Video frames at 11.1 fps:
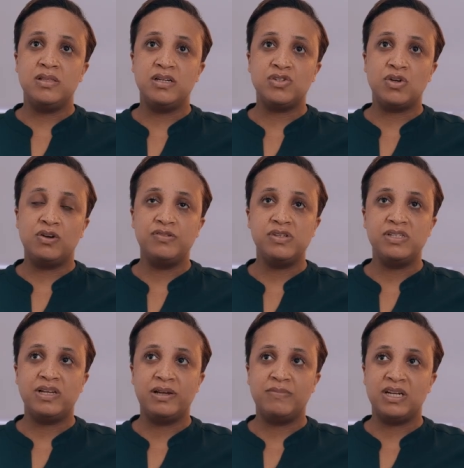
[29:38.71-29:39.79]
There's
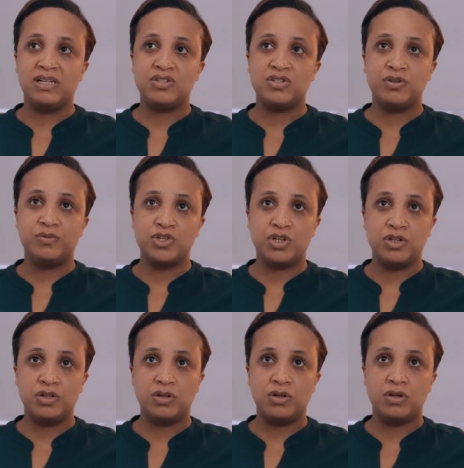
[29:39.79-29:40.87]
oftentimes an
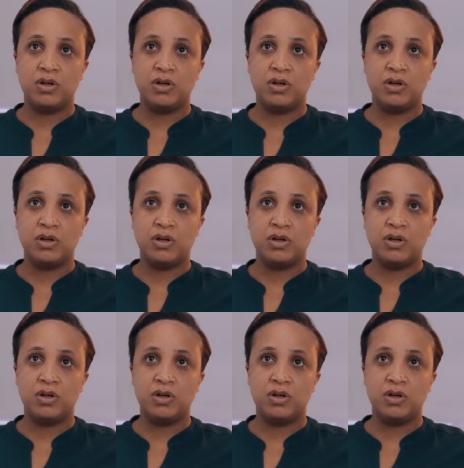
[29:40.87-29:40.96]
assumption